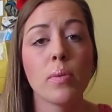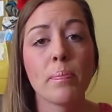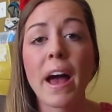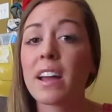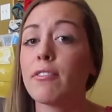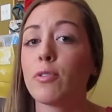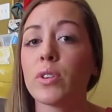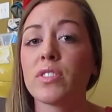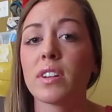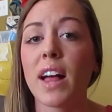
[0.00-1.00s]
back and
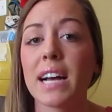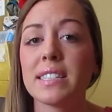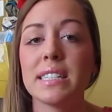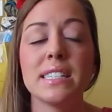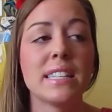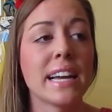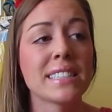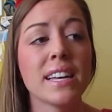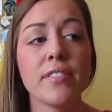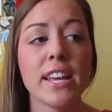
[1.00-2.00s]
forth to classes and
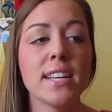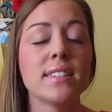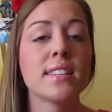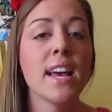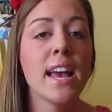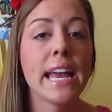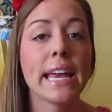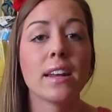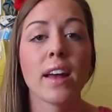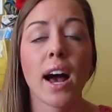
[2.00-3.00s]
activities
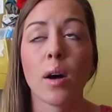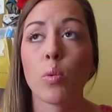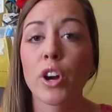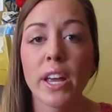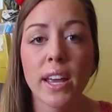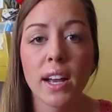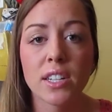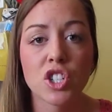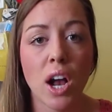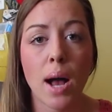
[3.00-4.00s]
and working
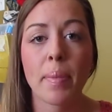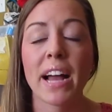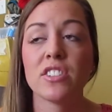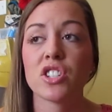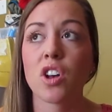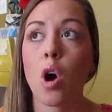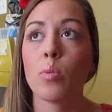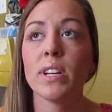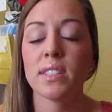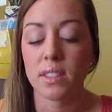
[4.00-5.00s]
a job, I just
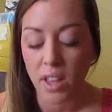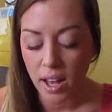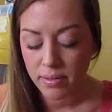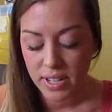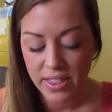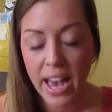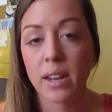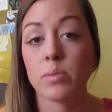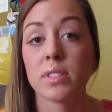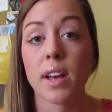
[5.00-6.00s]
always loved
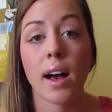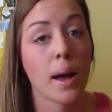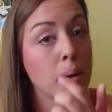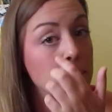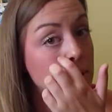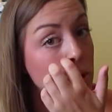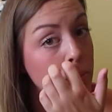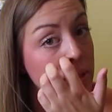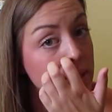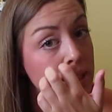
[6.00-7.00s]
that it was
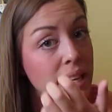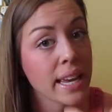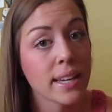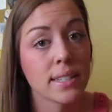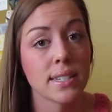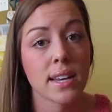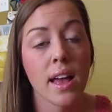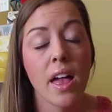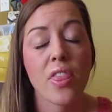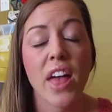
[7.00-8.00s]
tubeless and
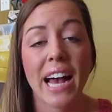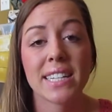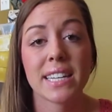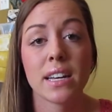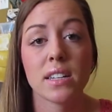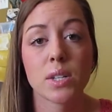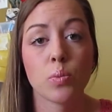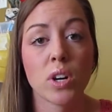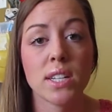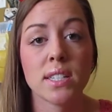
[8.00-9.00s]
that it
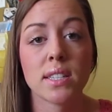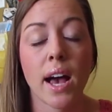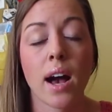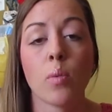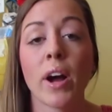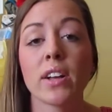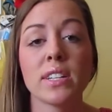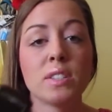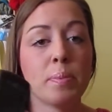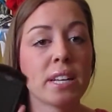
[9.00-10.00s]
was
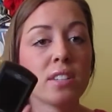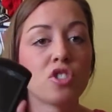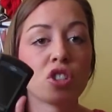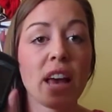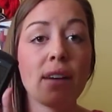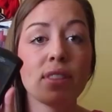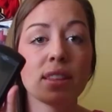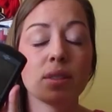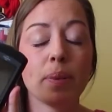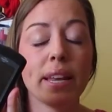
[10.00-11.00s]
wireless, because just having
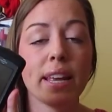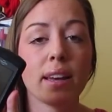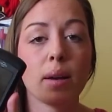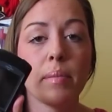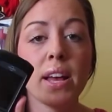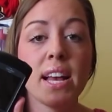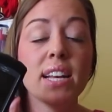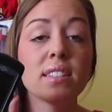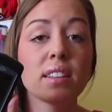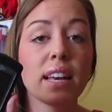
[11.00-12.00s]
this PDM
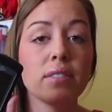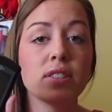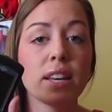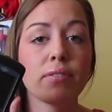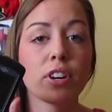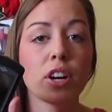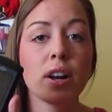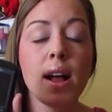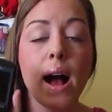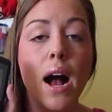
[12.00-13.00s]
is a
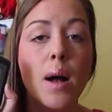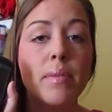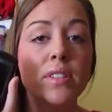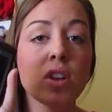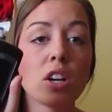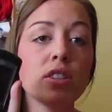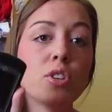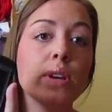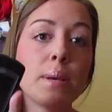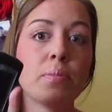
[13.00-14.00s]
lifesaver. As long
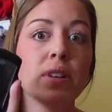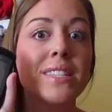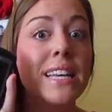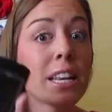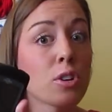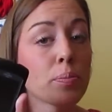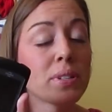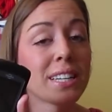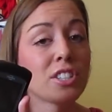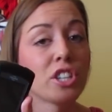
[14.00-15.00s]
as you keep this in your
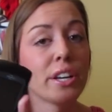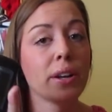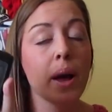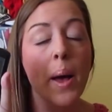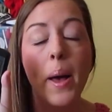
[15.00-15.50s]
possession,